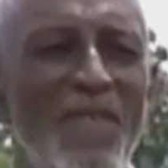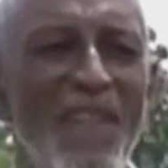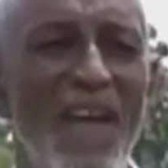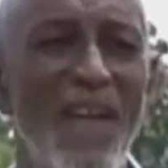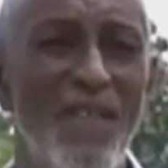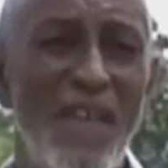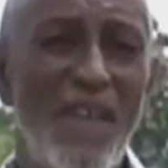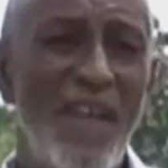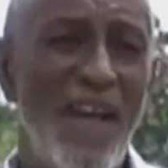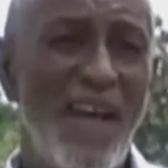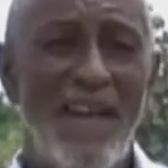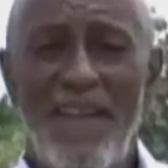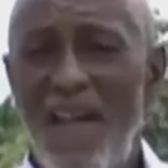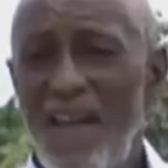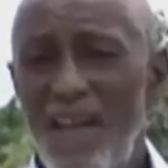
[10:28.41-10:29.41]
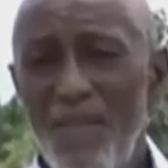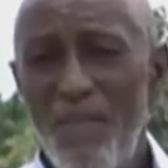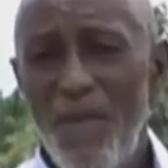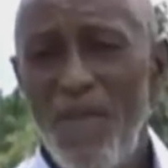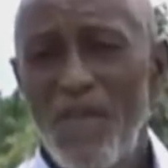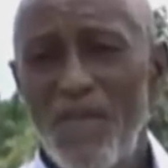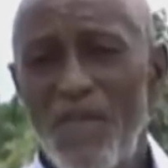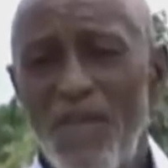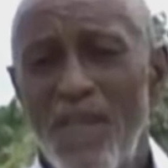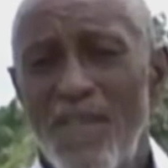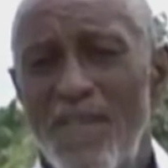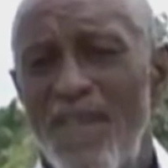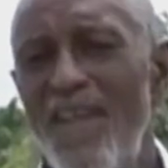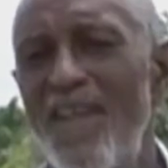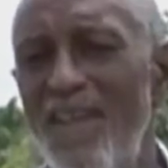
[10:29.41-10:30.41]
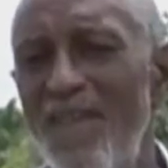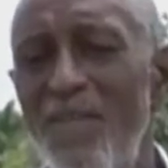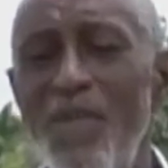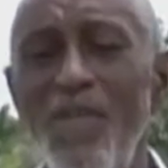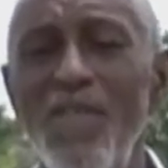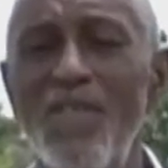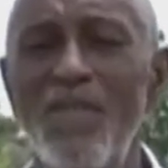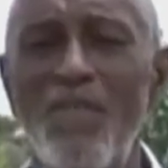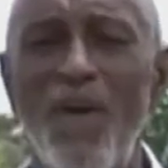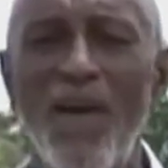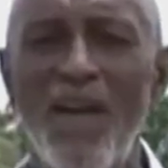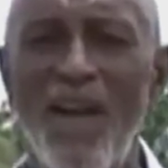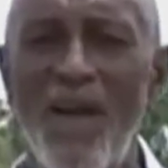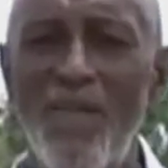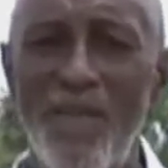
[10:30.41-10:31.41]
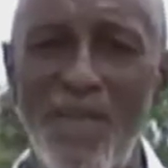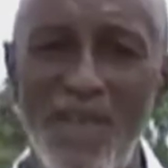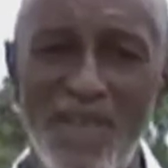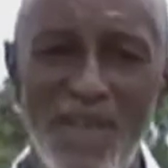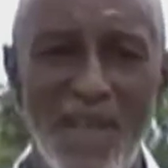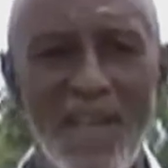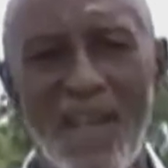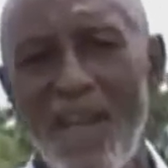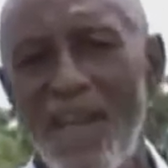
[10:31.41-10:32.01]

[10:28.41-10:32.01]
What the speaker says: having had the place fixed, the municipal corporation